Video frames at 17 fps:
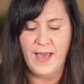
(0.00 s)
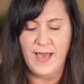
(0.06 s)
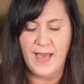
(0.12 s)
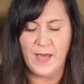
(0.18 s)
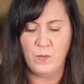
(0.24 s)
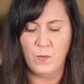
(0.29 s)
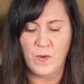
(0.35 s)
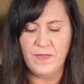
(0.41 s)

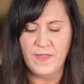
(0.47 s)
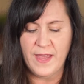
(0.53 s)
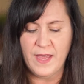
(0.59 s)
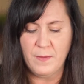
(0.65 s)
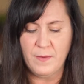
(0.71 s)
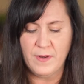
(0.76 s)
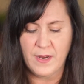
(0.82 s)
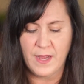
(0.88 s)
And when they
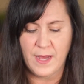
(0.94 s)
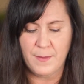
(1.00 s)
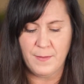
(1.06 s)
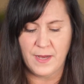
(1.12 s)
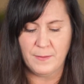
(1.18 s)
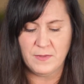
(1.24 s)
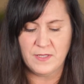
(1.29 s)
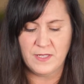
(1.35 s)
had
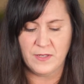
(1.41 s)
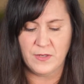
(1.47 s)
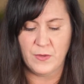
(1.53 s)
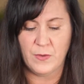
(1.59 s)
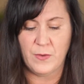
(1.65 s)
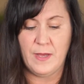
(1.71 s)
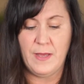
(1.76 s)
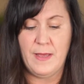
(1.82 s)
come up
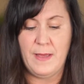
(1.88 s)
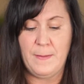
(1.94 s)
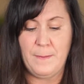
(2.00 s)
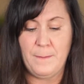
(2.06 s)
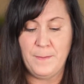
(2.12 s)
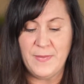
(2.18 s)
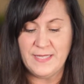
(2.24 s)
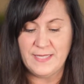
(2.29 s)
to
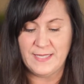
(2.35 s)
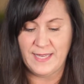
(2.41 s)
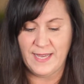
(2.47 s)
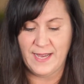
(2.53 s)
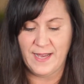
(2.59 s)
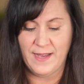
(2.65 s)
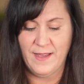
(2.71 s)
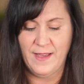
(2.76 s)

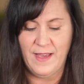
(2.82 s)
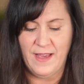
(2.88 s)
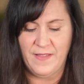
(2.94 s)
Mysia,